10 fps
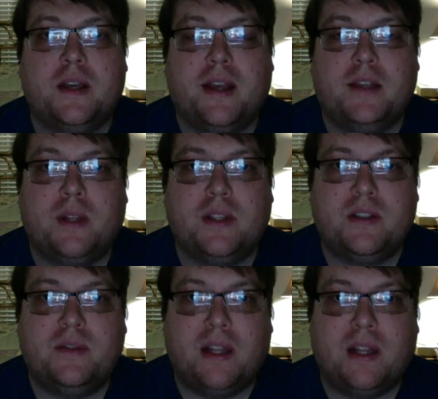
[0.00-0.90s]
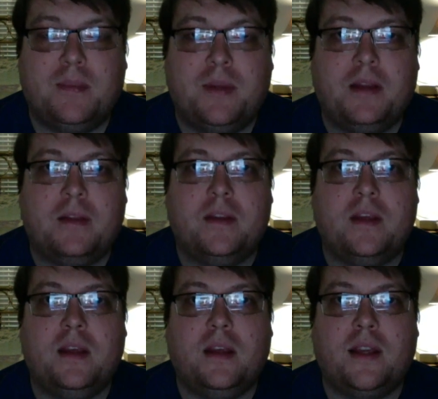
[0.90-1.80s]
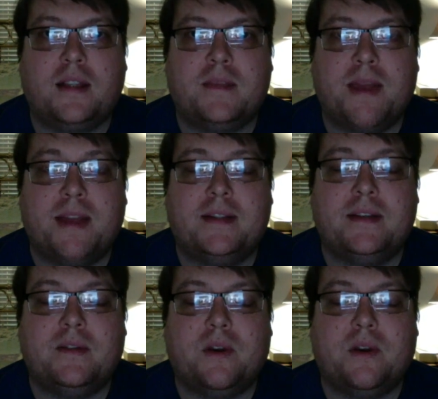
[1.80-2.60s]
as well as developing the expansive